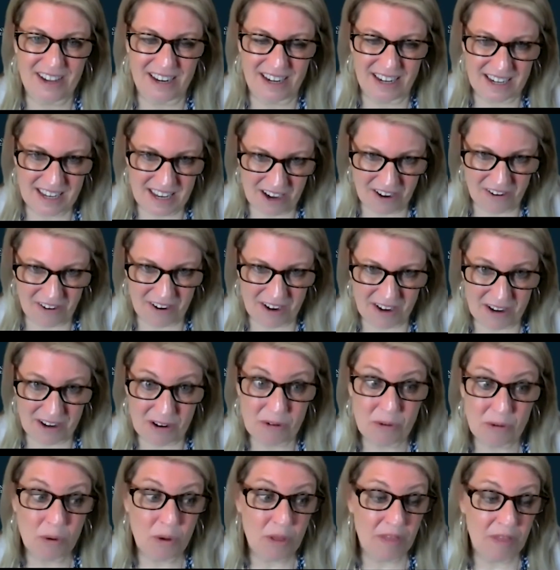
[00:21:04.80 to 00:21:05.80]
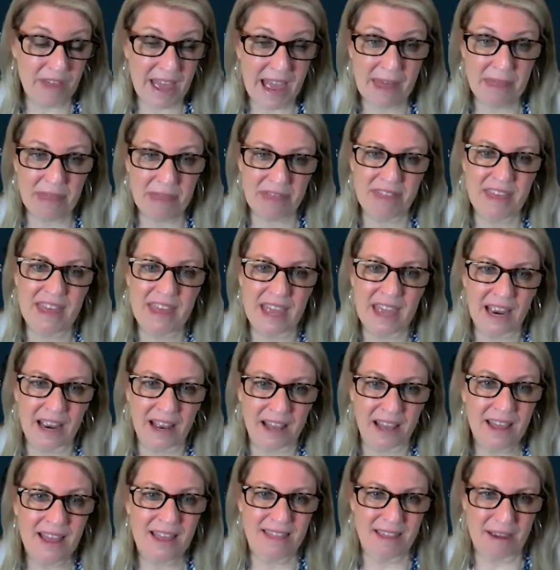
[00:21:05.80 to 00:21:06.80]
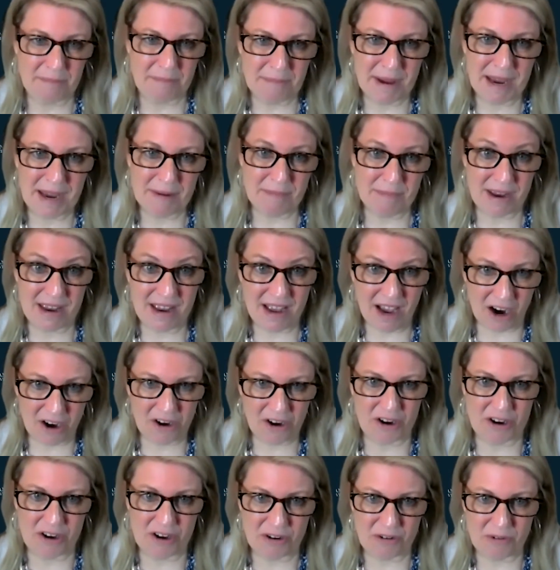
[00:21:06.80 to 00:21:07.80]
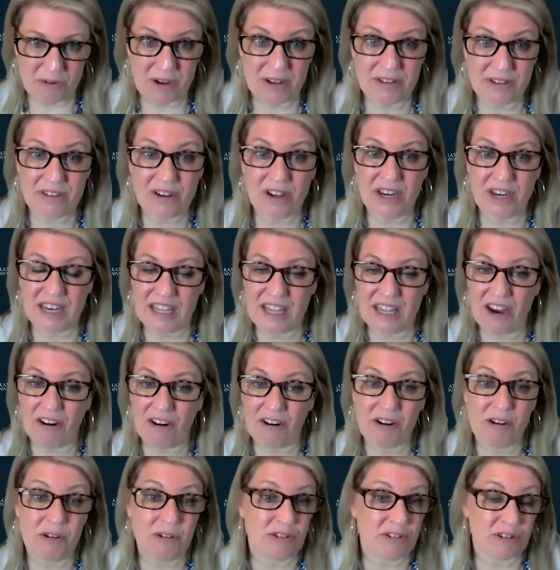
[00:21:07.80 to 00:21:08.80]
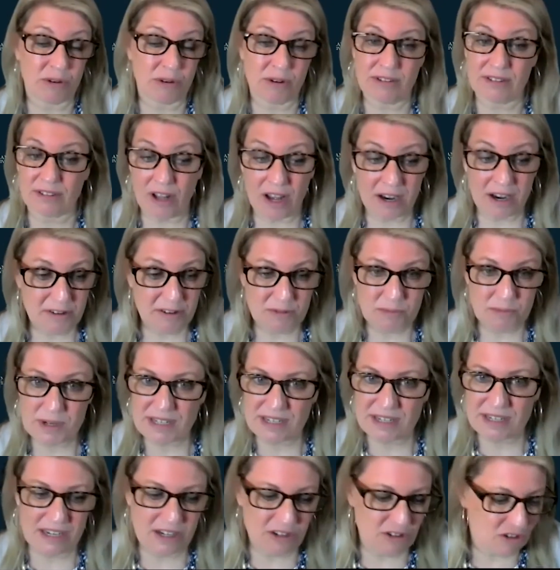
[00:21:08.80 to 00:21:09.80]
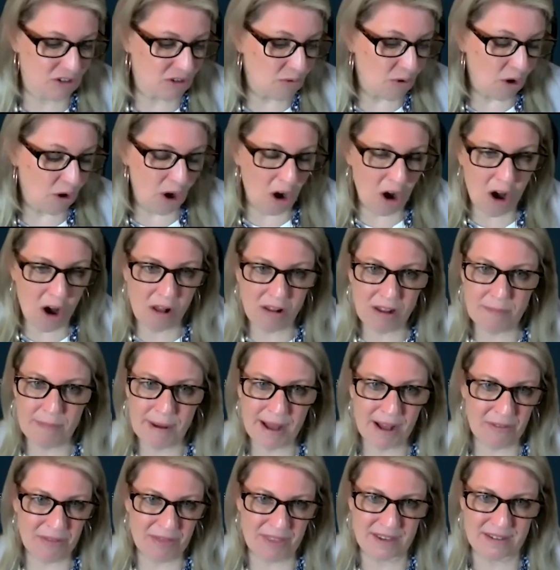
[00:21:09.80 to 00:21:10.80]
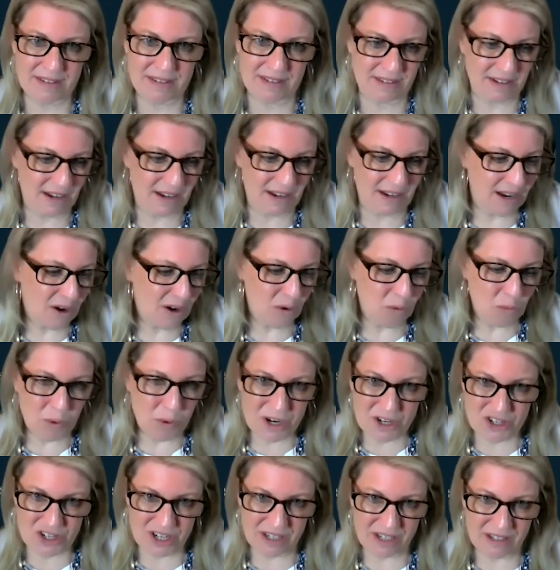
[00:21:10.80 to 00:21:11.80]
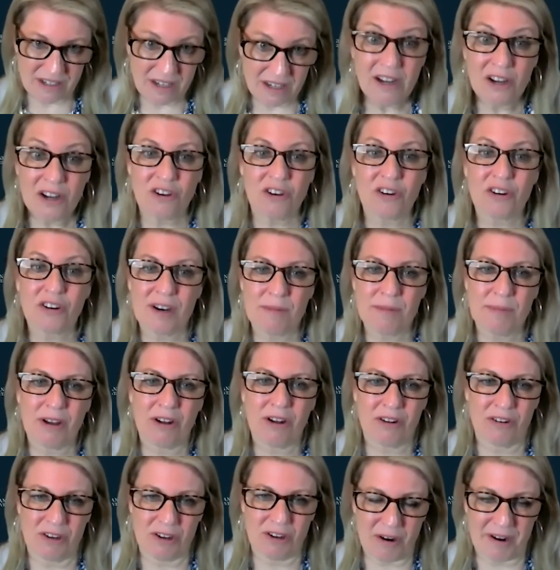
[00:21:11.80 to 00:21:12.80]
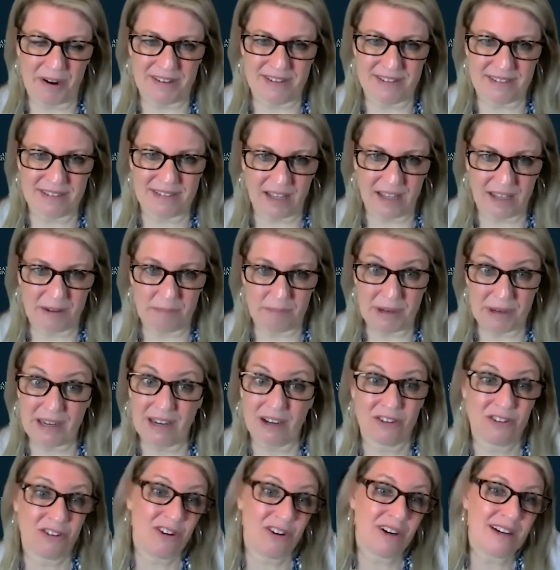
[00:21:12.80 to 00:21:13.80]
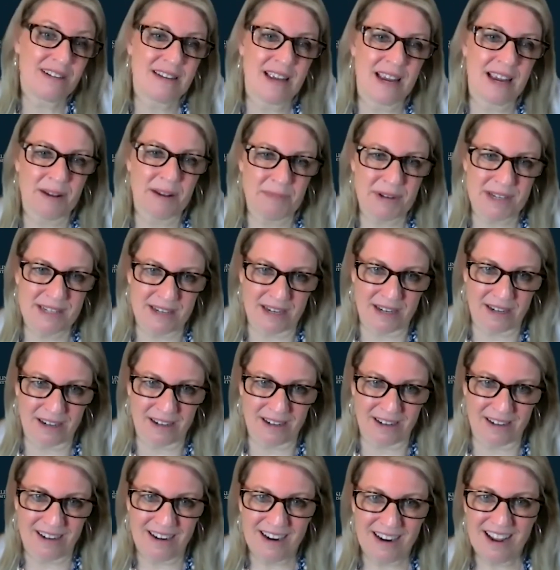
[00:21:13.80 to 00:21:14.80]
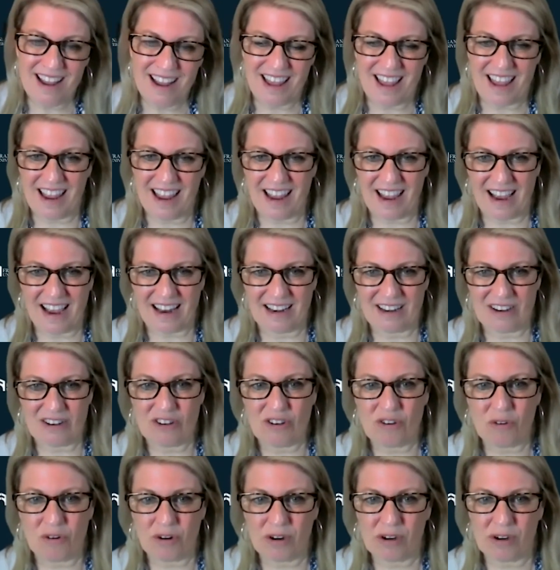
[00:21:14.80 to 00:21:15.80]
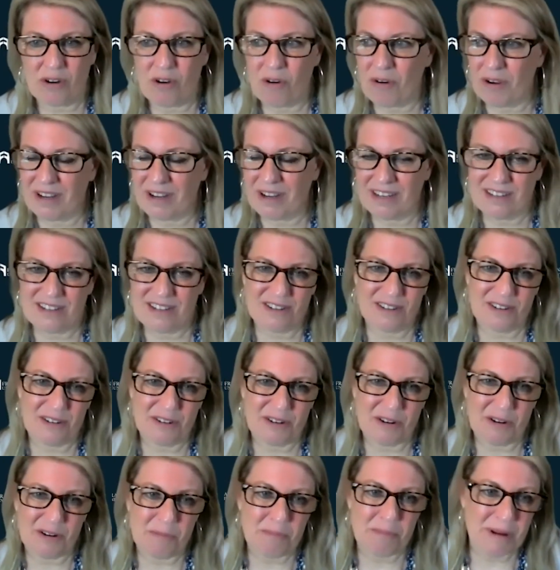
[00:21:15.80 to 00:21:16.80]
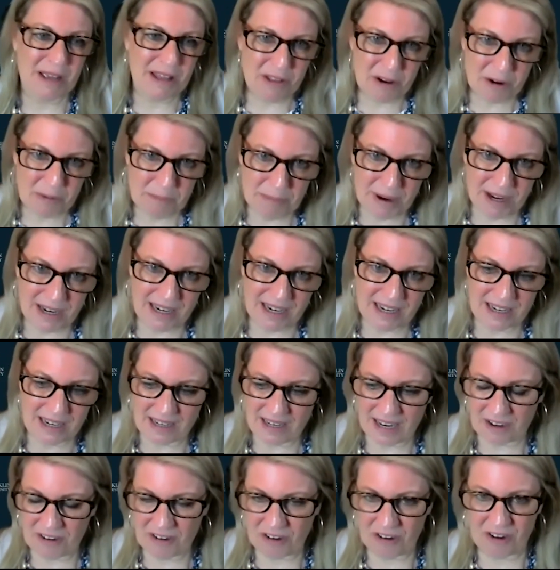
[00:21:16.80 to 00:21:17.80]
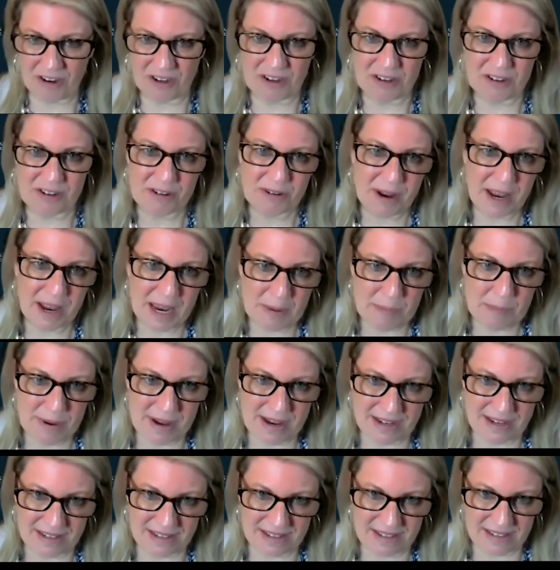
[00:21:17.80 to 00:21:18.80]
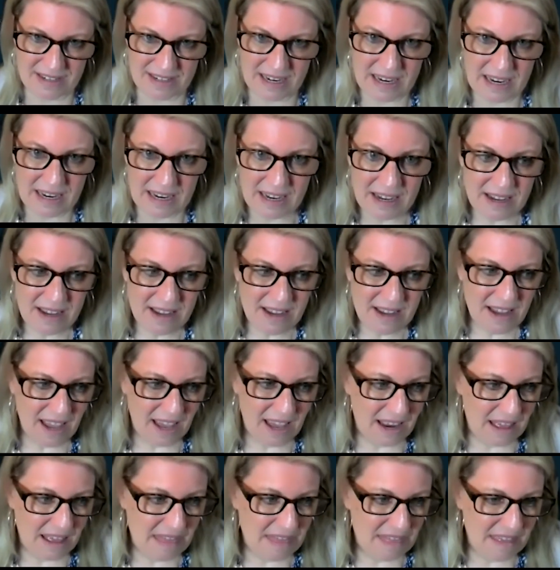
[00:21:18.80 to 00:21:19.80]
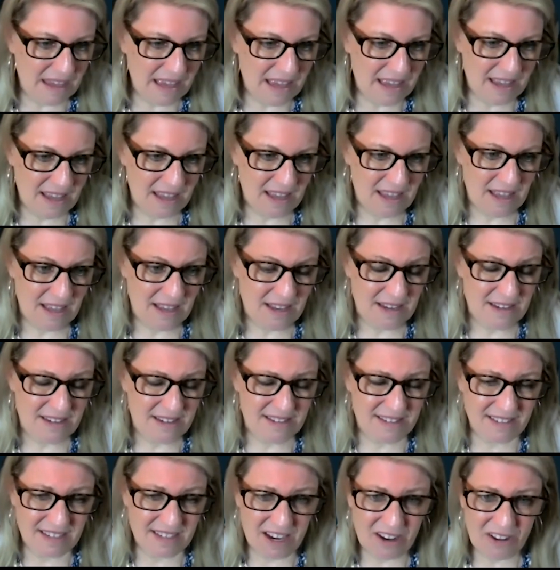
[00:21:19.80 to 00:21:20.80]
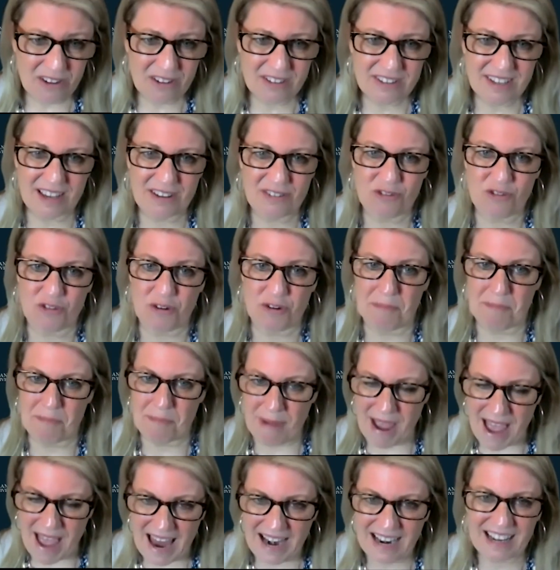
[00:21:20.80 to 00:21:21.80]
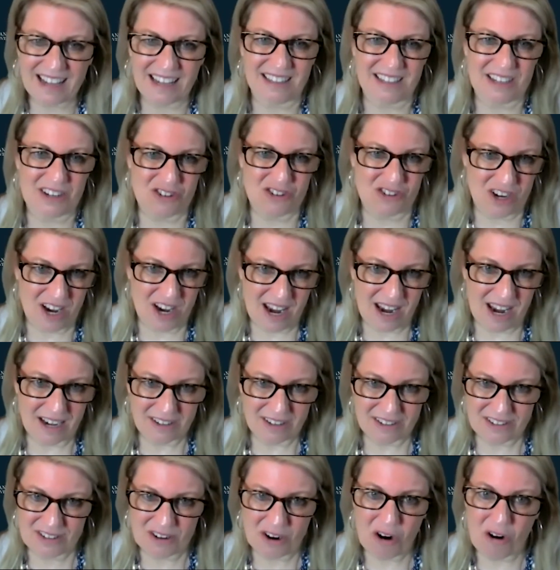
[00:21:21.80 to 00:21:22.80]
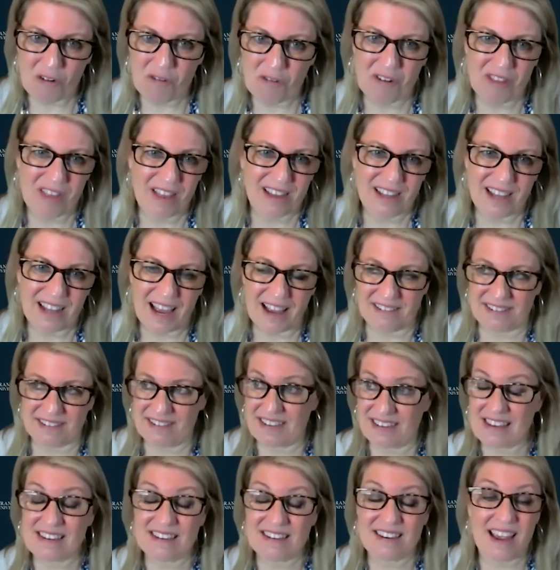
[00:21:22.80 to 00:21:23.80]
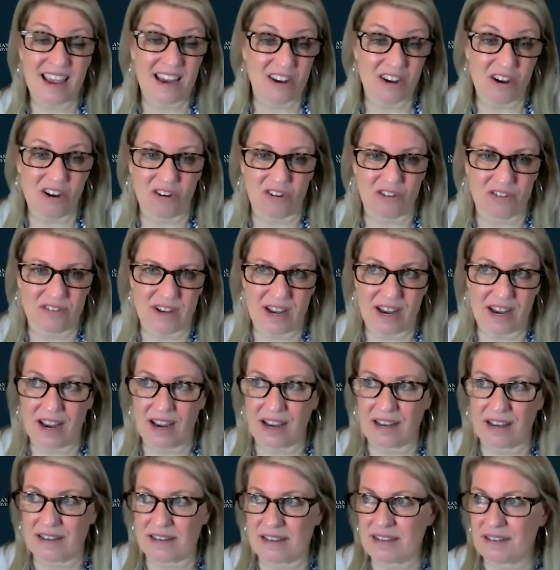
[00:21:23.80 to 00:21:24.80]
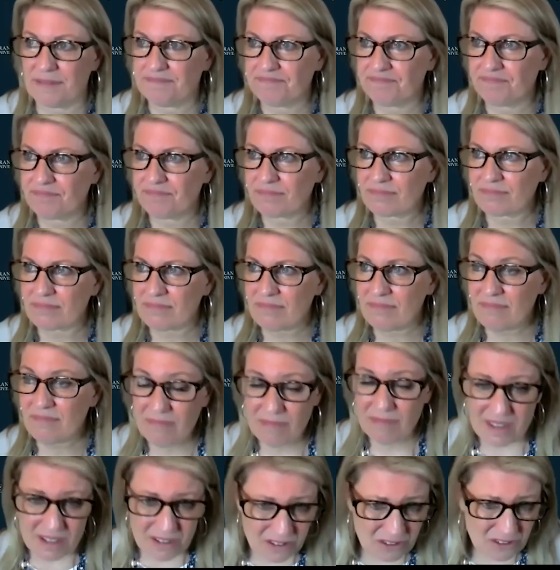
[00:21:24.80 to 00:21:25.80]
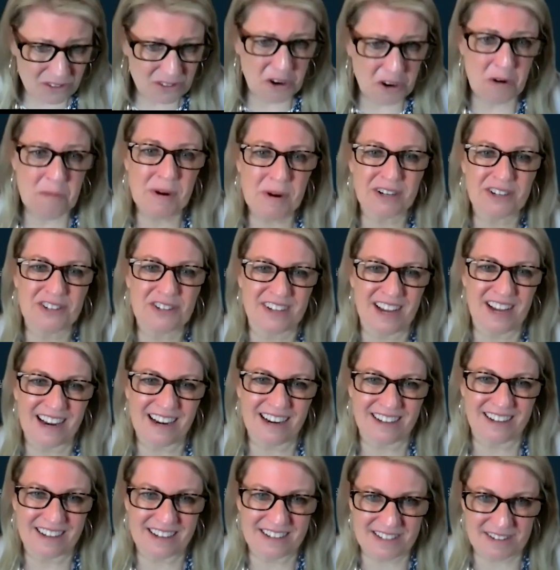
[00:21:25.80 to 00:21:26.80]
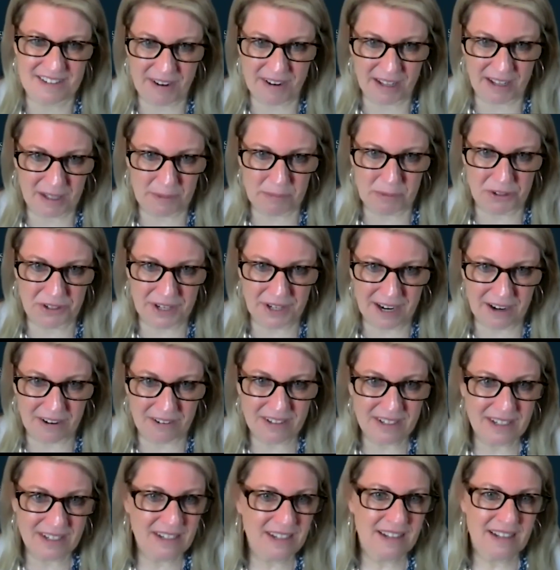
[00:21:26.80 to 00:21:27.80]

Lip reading: to carry you. That thing that made me hire you is going to carry you. So as long as we teach you all about this widget, you're going to be able to go out and sell it, because you're going to take them to dinner and you're going to be their buddy and you're going to do A, B, and C. And I think sales has dramatically changed over the last 10 years as so much data is available now.